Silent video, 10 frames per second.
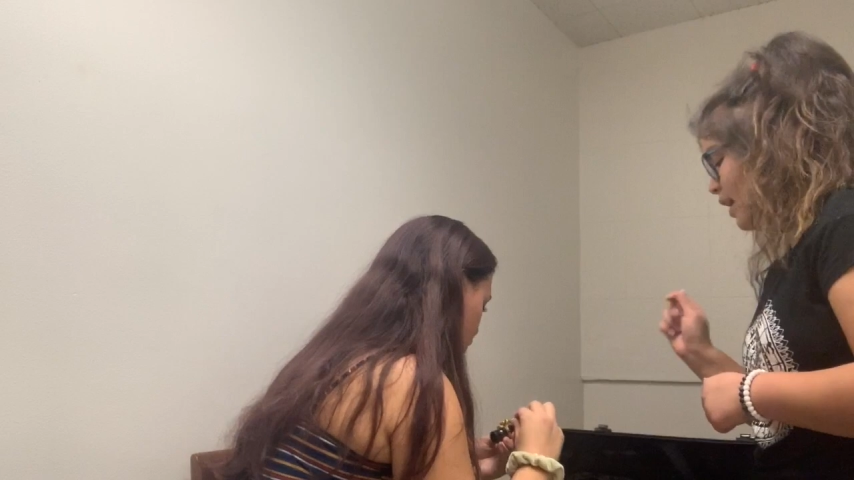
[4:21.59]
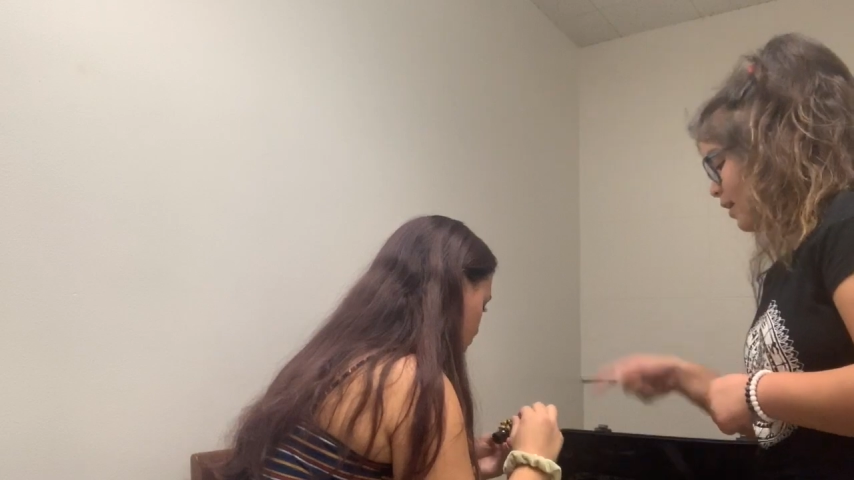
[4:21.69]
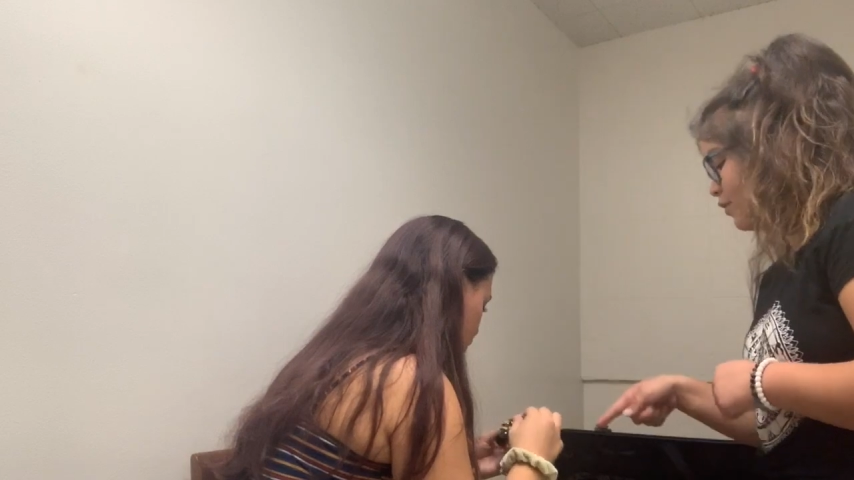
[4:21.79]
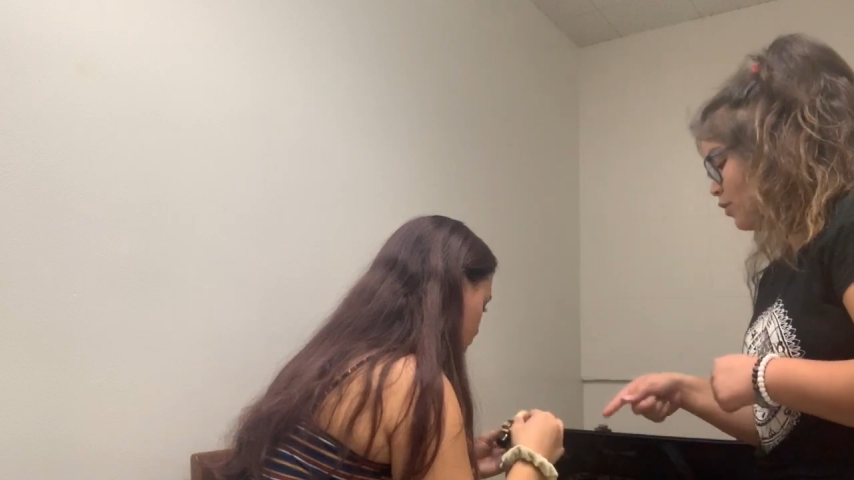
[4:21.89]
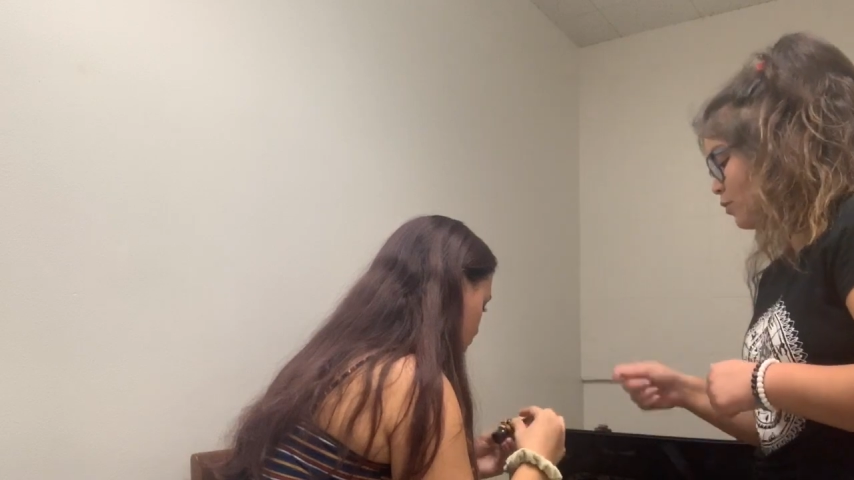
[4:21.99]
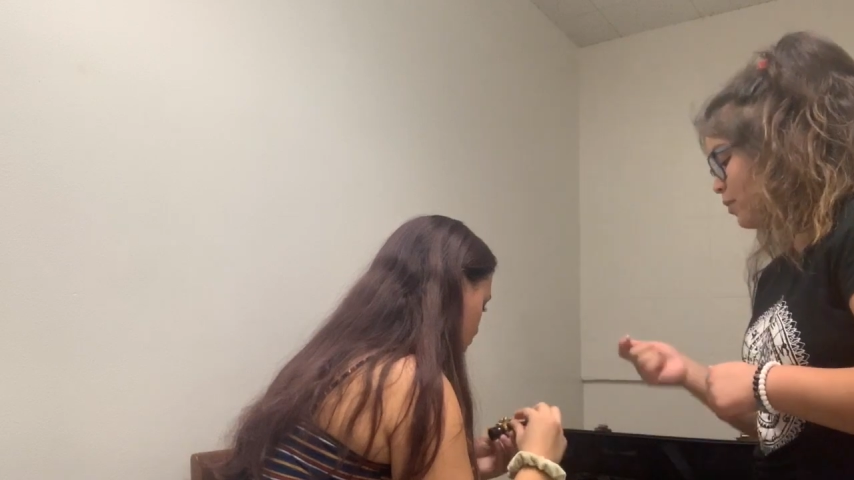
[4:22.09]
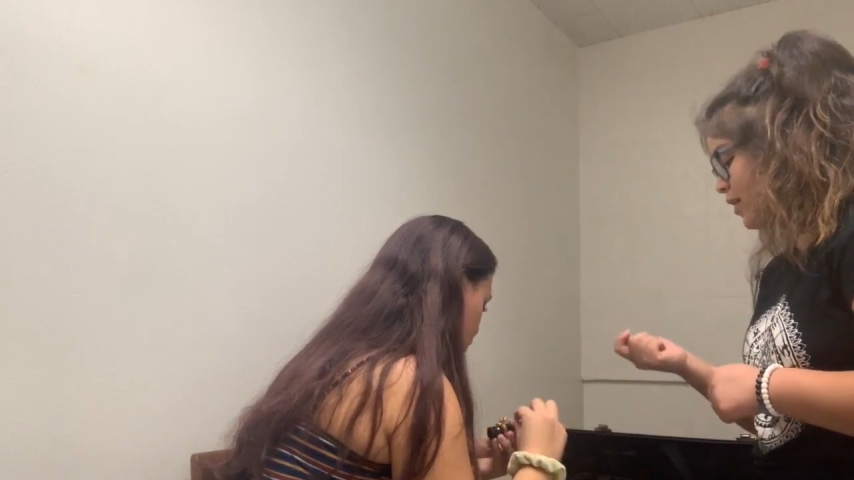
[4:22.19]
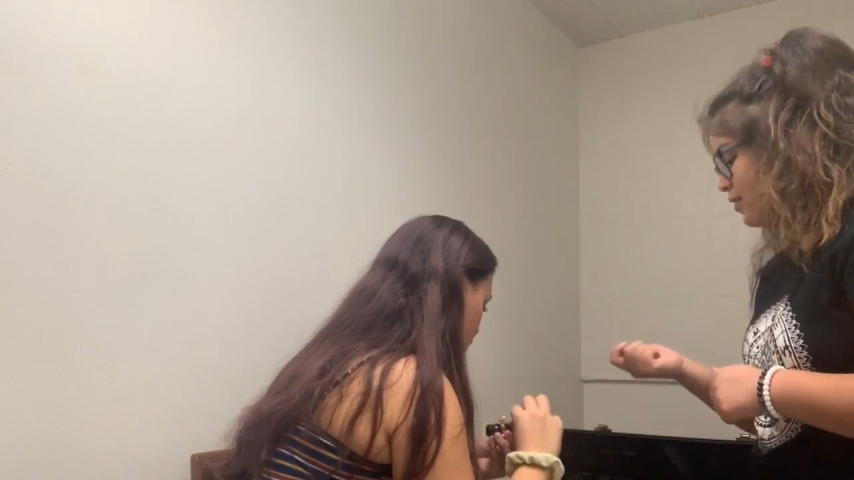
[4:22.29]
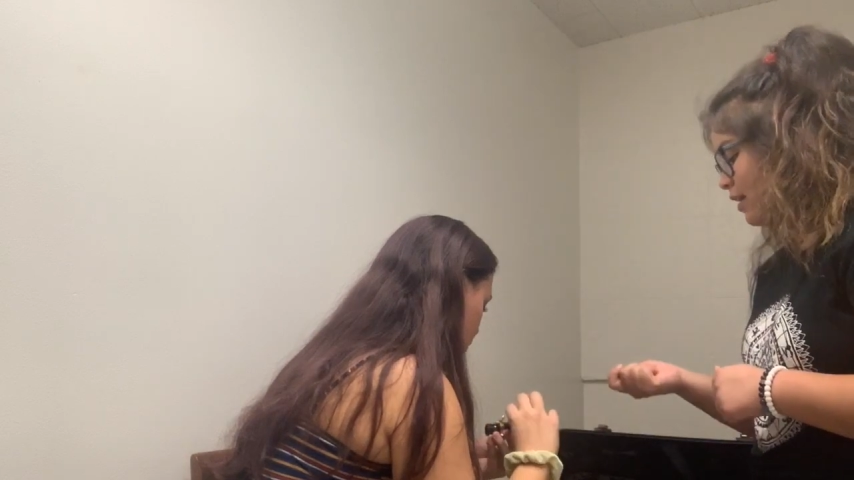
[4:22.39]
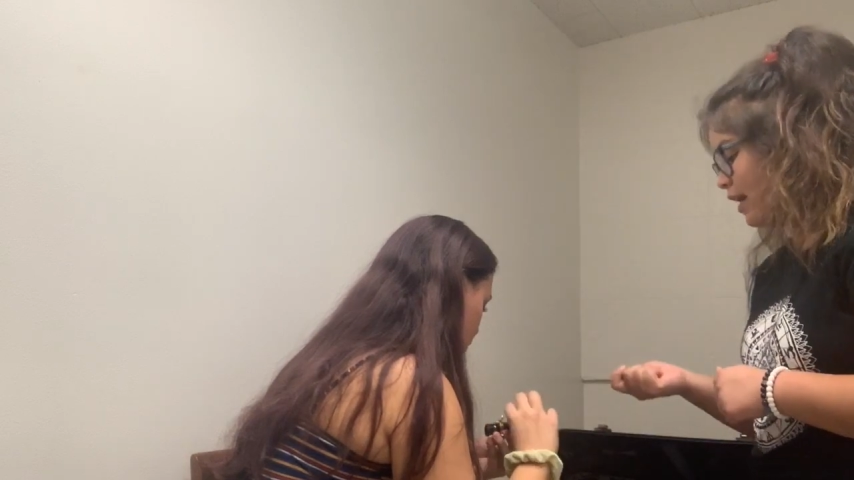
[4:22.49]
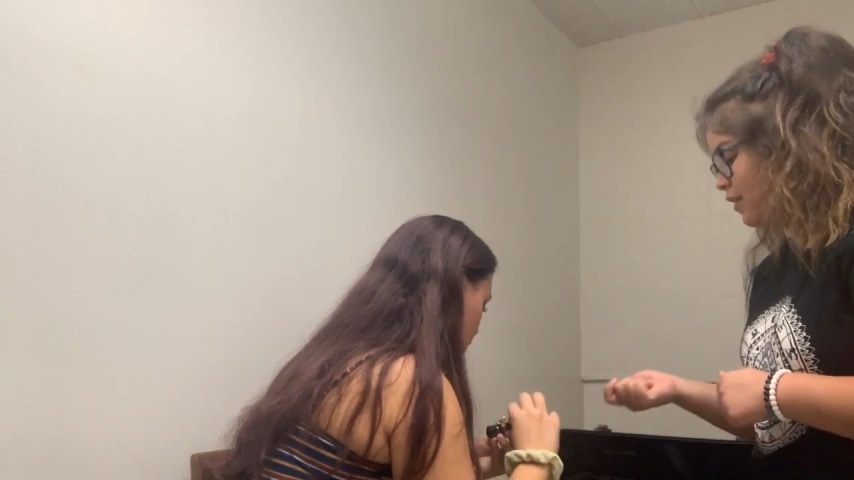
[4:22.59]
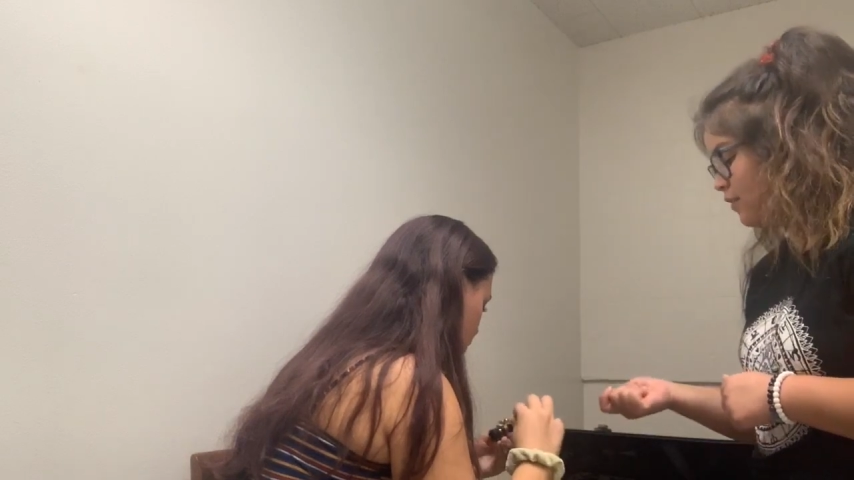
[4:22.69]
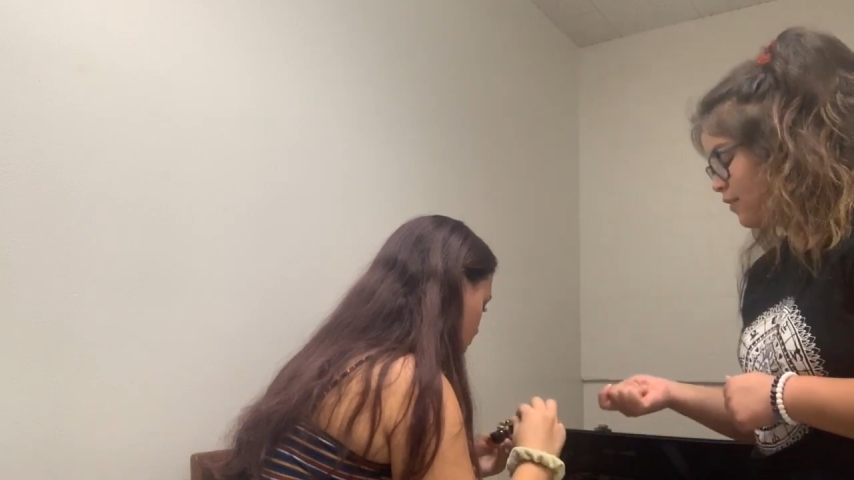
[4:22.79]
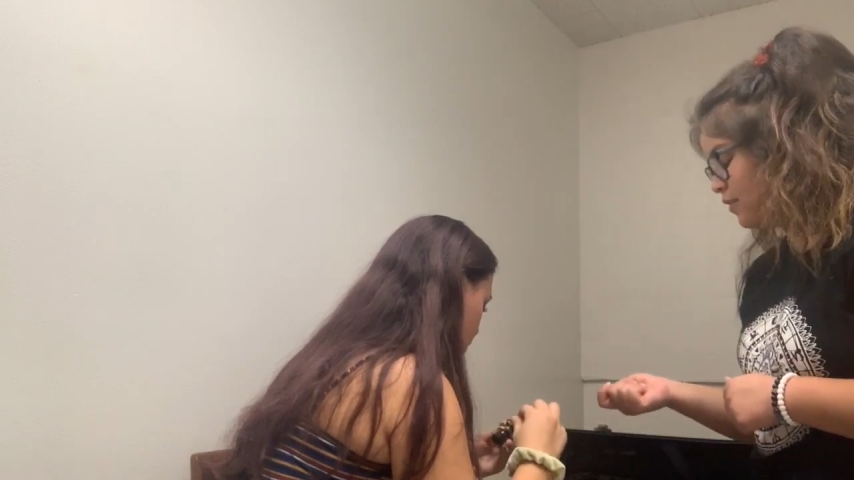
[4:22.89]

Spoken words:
have you buzz out of